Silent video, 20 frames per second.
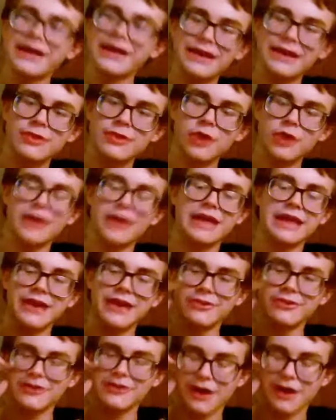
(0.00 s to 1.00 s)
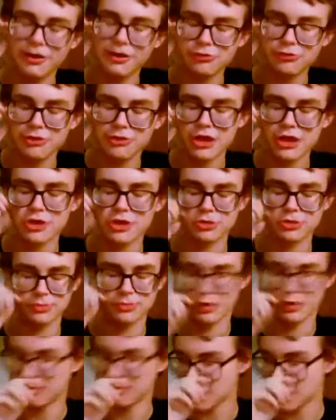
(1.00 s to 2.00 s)
in a gigantic
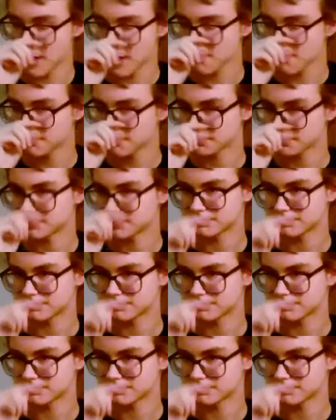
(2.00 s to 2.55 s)
congregation, okay?